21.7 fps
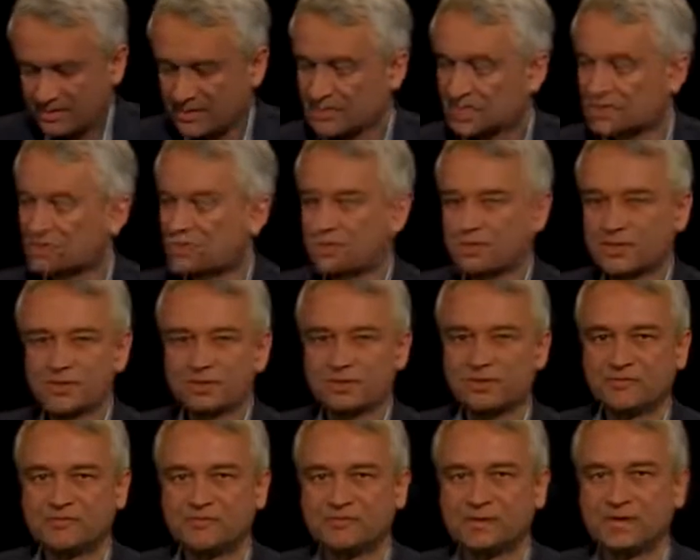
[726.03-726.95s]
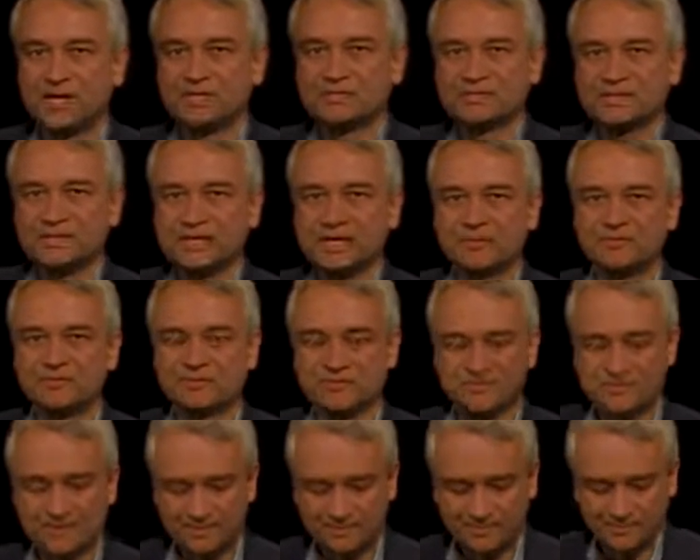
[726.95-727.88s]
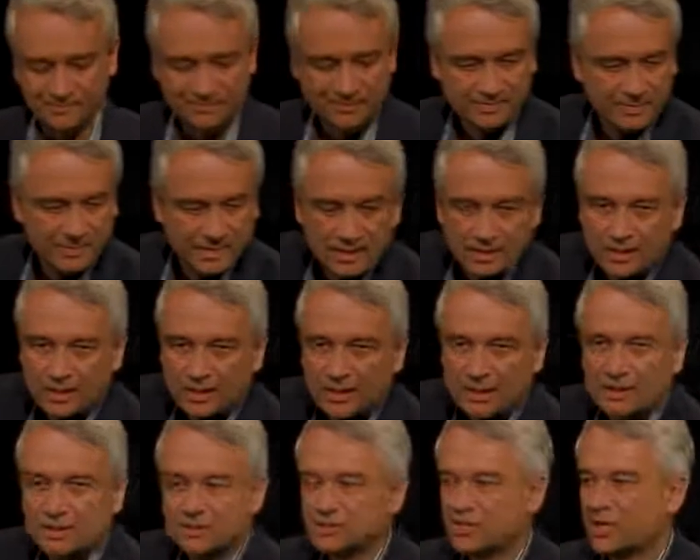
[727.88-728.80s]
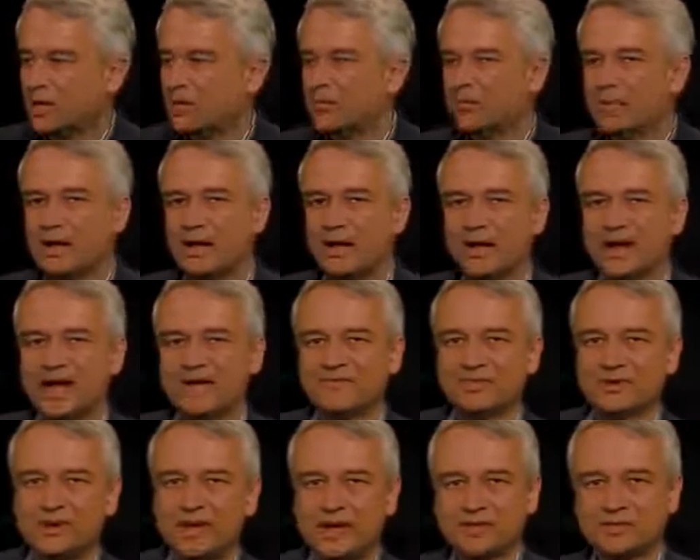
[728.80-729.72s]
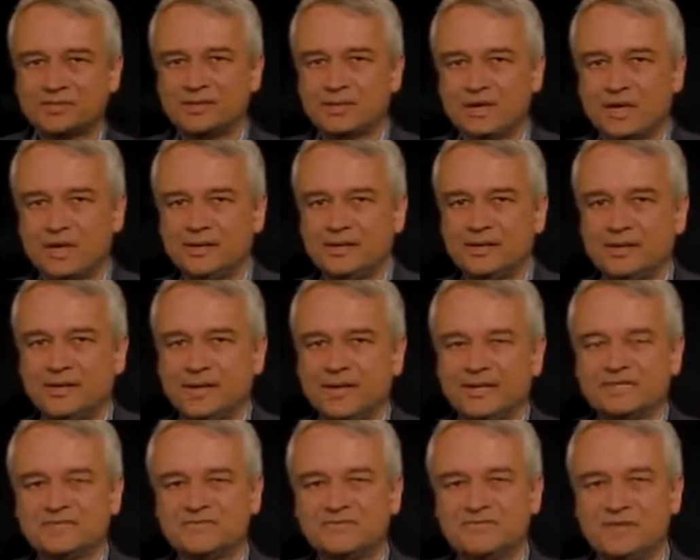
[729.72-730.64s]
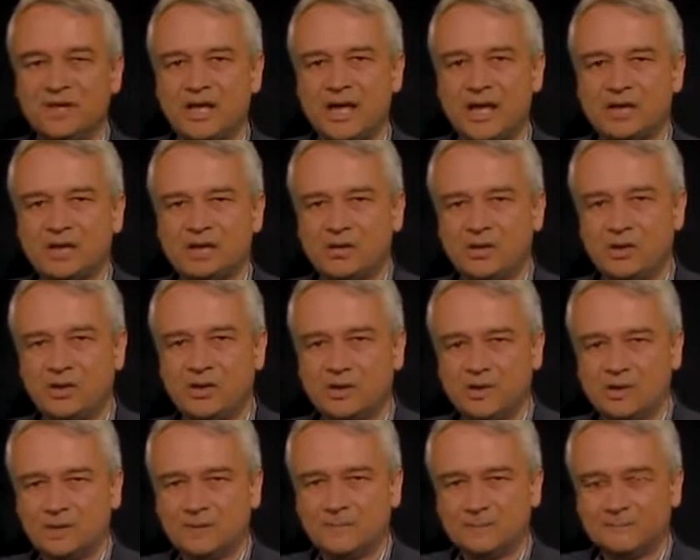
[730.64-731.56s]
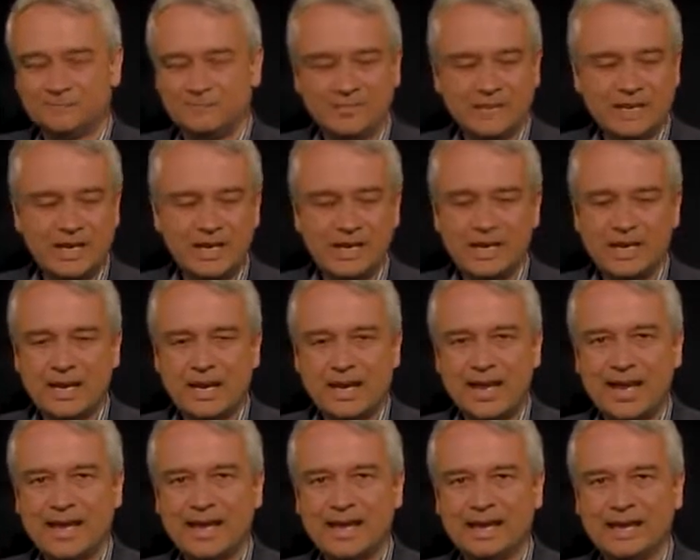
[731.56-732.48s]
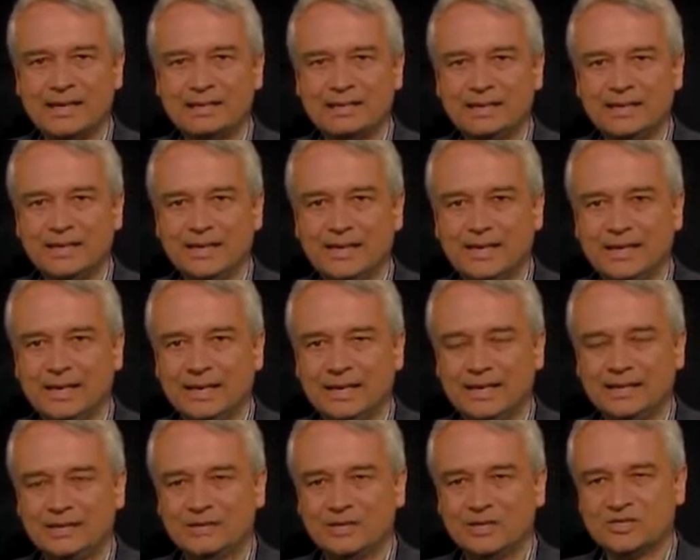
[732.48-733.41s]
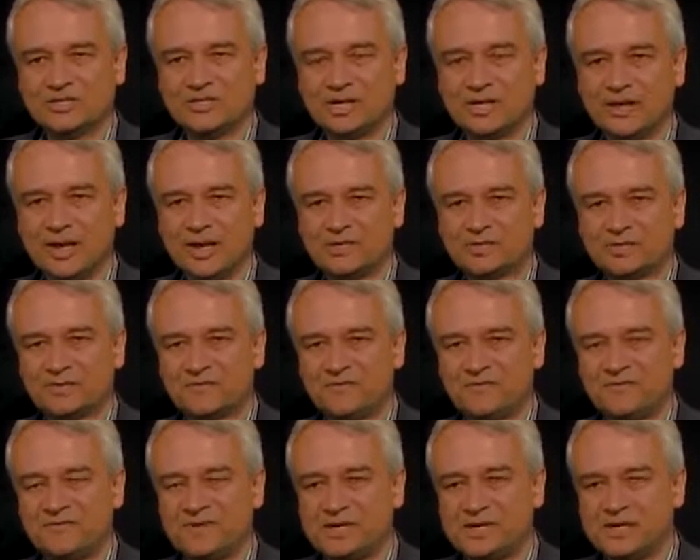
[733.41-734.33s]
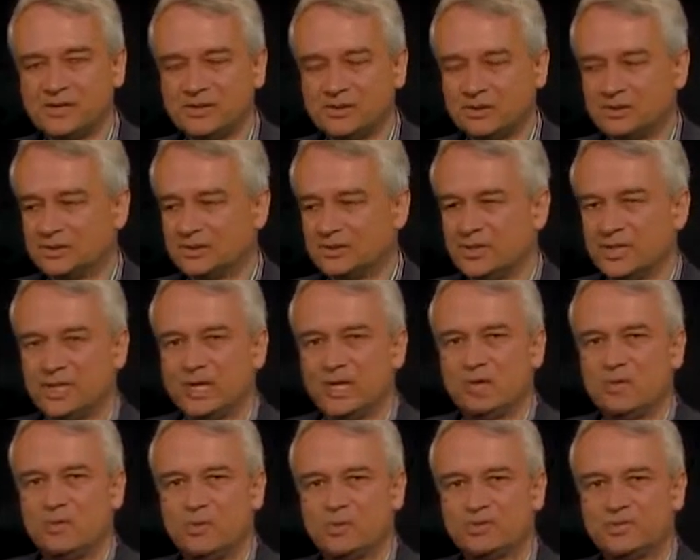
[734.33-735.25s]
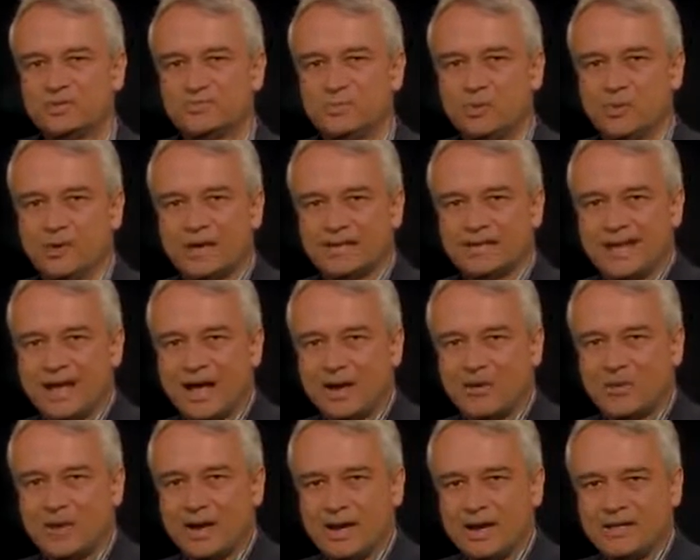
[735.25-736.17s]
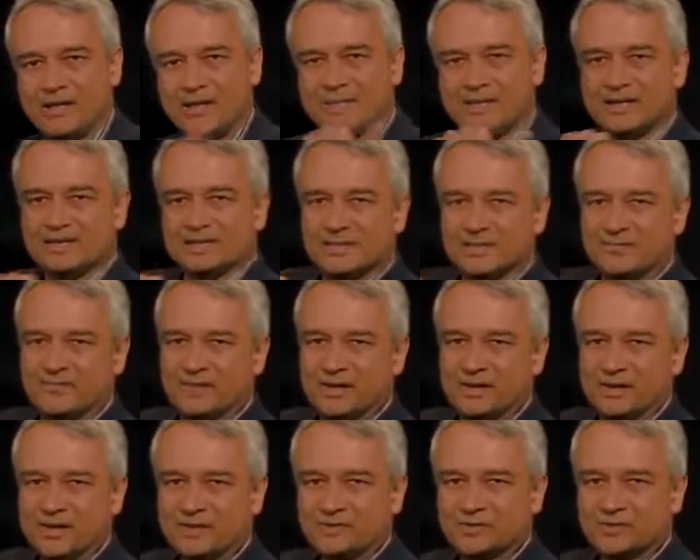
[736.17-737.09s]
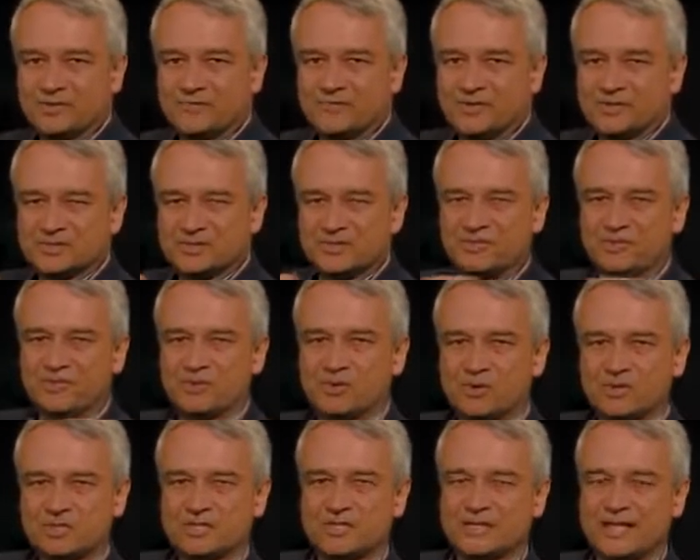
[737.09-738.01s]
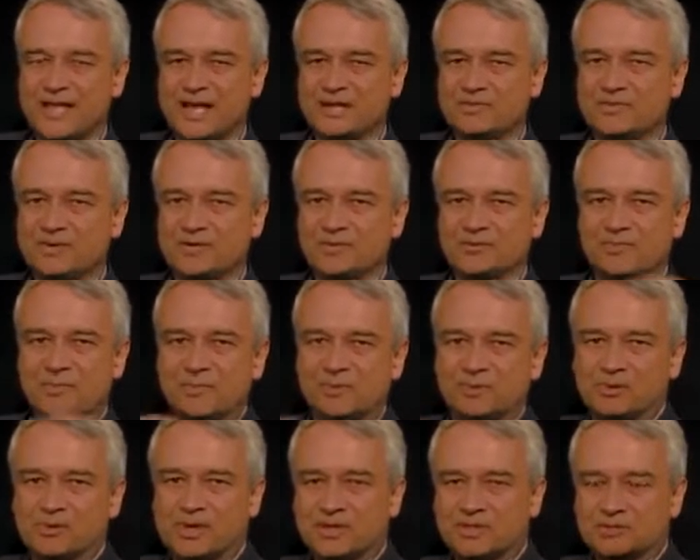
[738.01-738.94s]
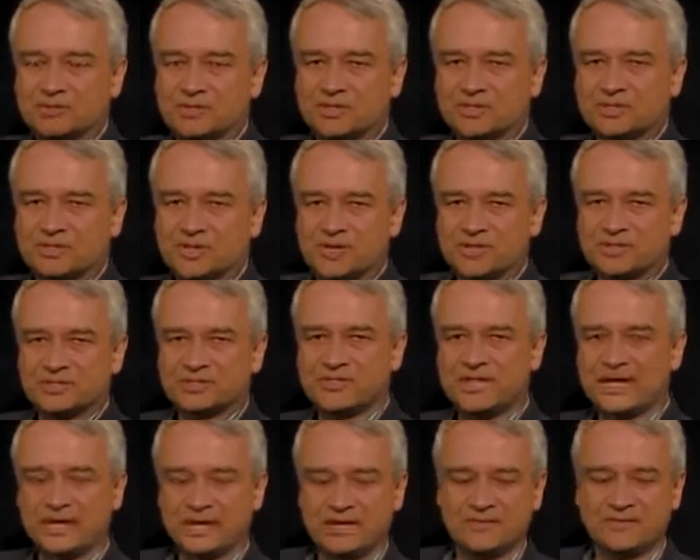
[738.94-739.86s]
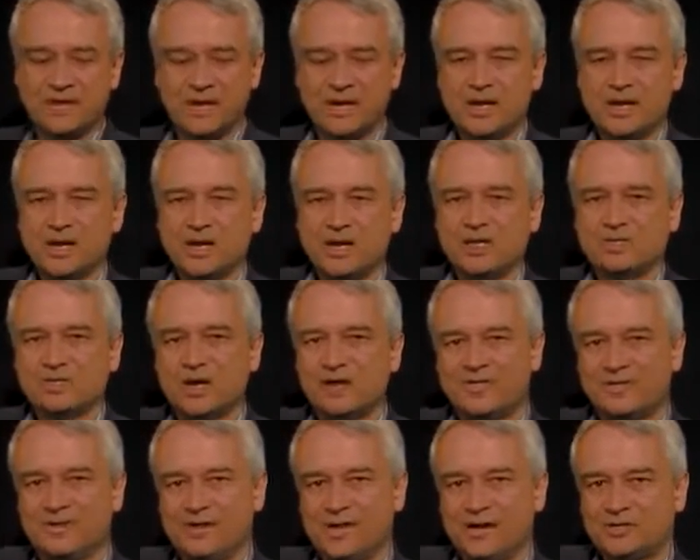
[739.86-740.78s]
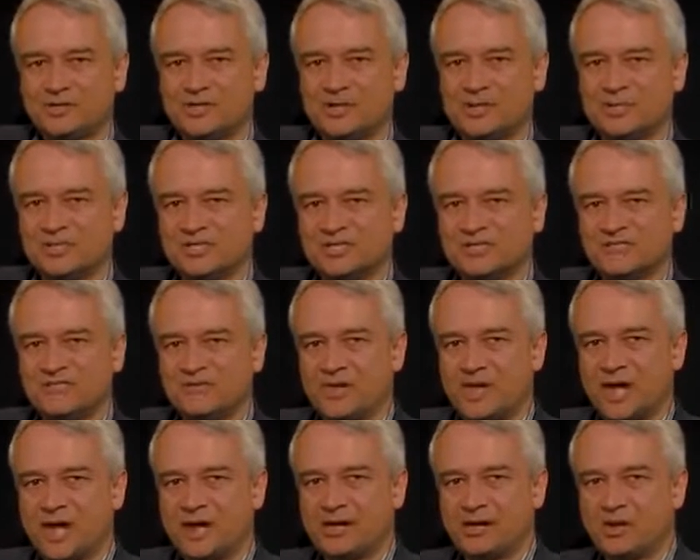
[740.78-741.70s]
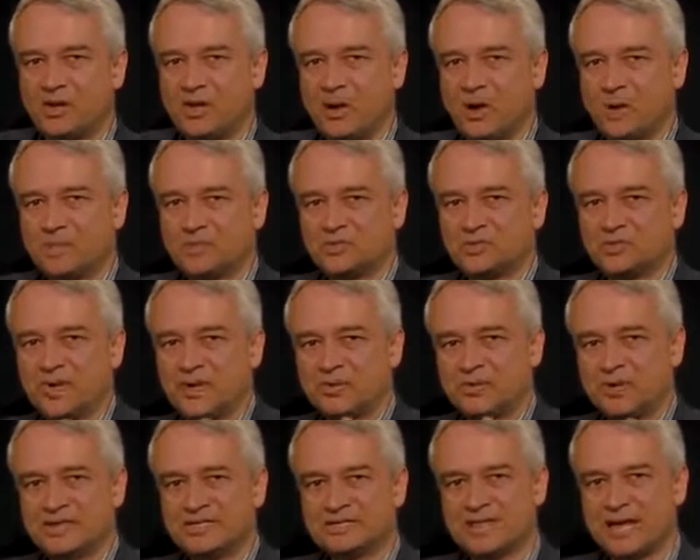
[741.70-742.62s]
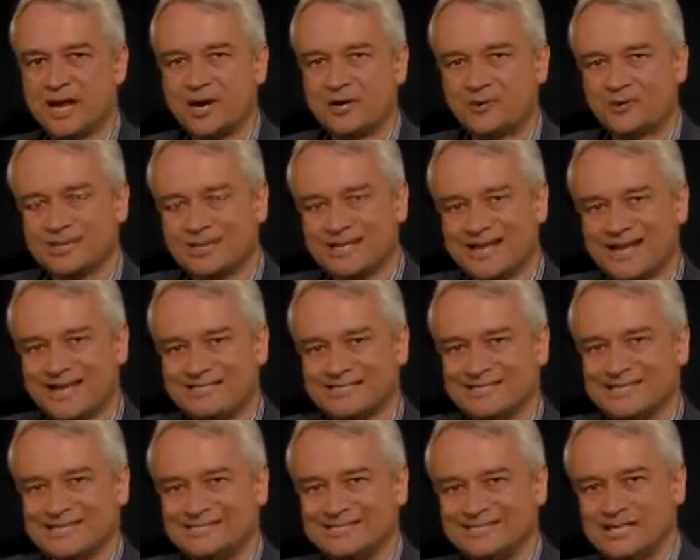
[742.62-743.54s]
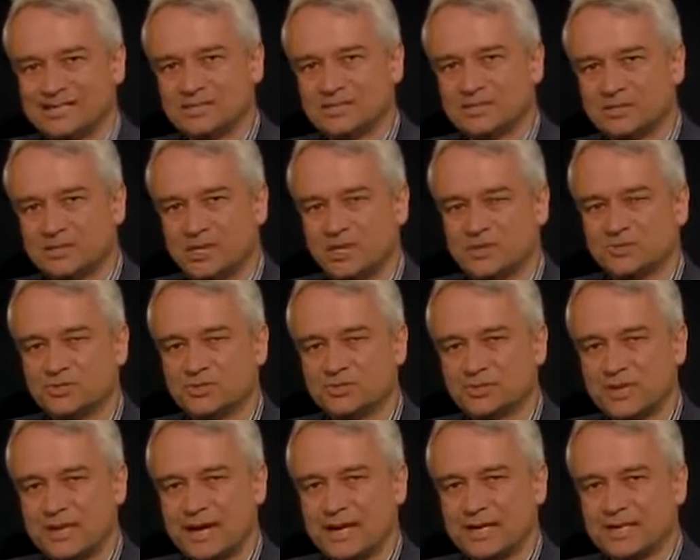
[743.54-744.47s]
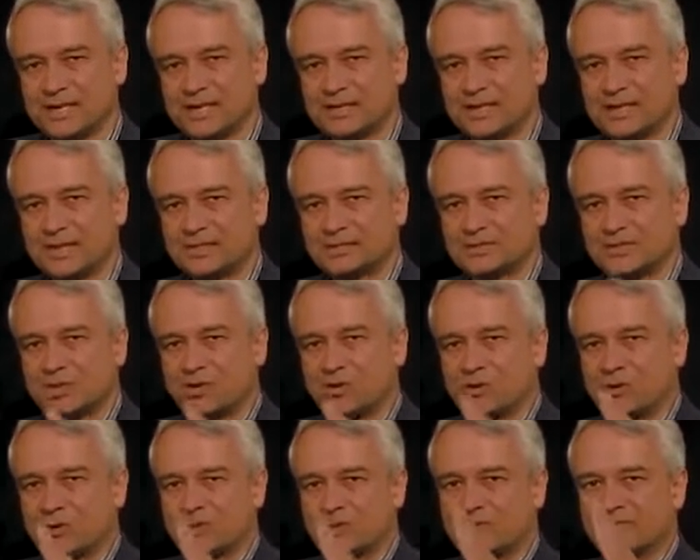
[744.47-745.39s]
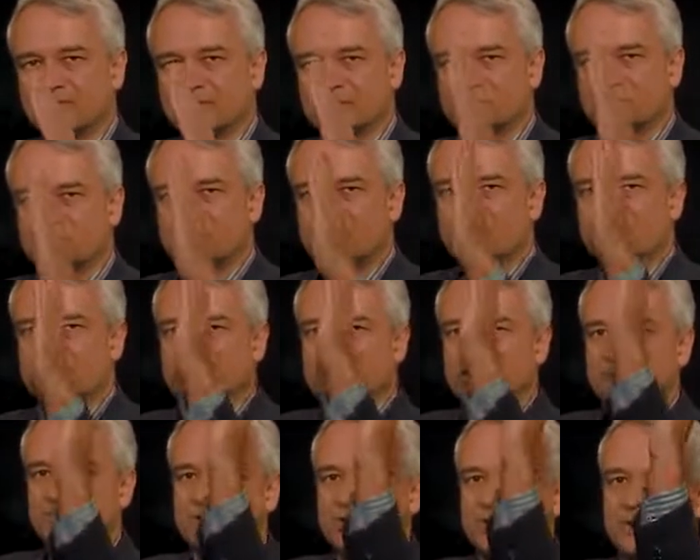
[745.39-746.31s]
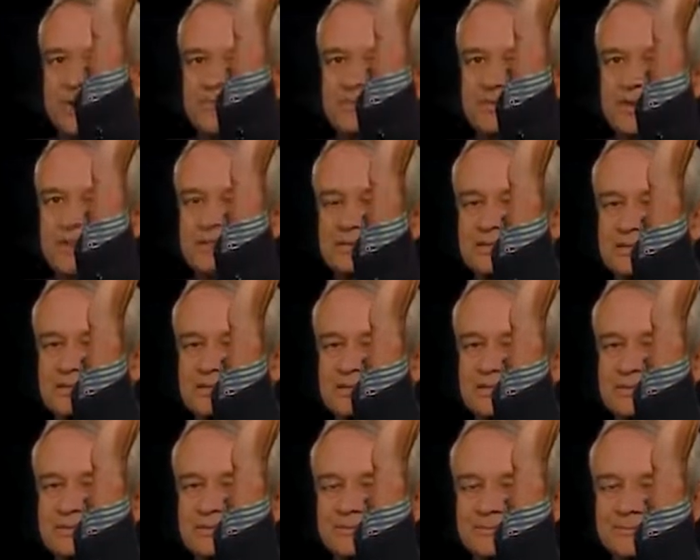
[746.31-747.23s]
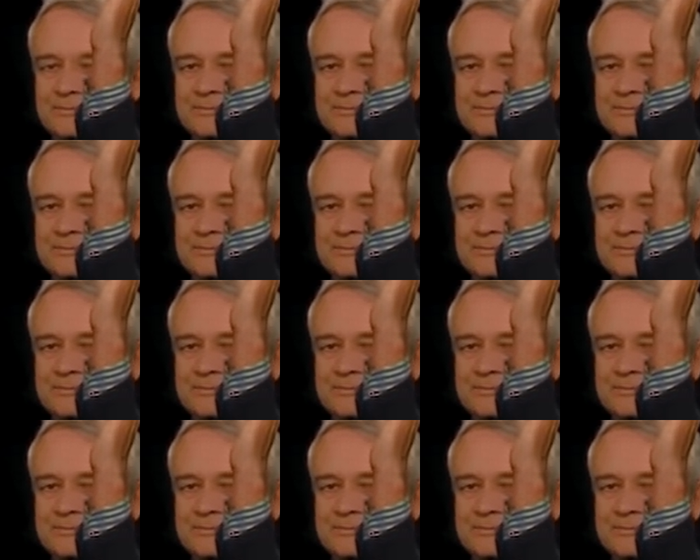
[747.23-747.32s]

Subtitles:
This is where the drift velocity comes from. So I have an electron, it's flying along, and there's an electric field which is pointing that way. That means the electron feels a force in that direction. Remember, electron's charge is negative. So I have an electron which is flying along between one scattering and the next, and it doesn't go straight. It gets curved. Its trajectory gets curved like this.